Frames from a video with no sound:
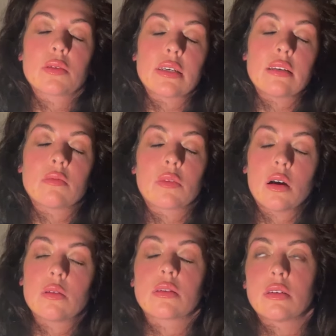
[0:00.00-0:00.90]
you'll see
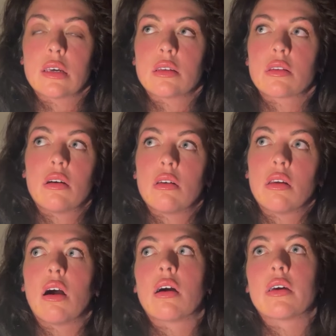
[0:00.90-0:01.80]
some girls on
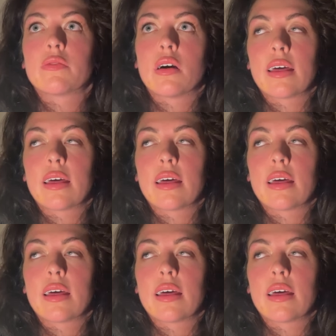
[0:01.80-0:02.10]
TikTok live,